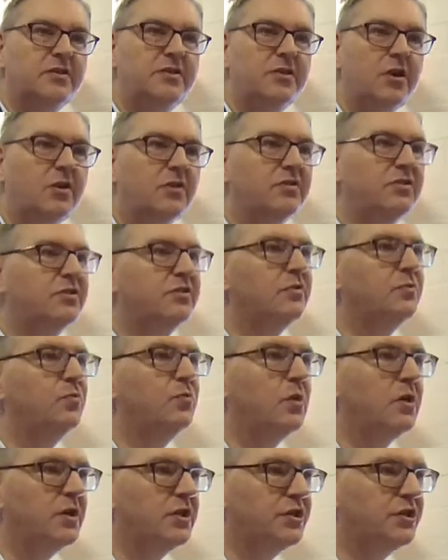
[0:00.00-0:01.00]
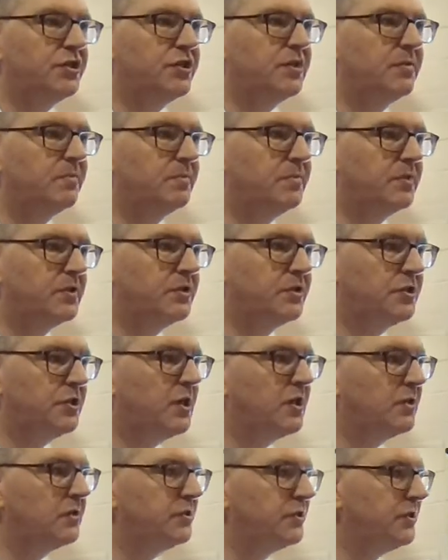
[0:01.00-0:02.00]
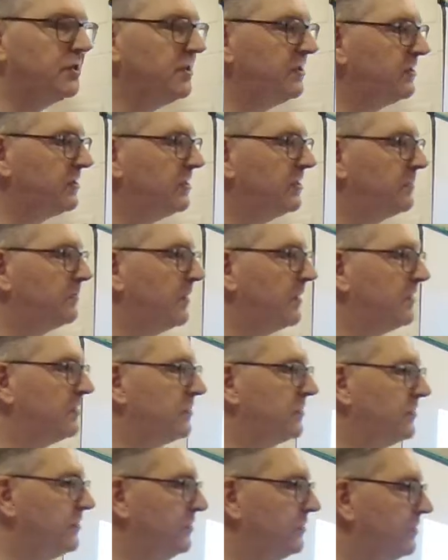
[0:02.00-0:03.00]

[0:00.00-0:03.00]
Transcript: not to worship the child Jesus but to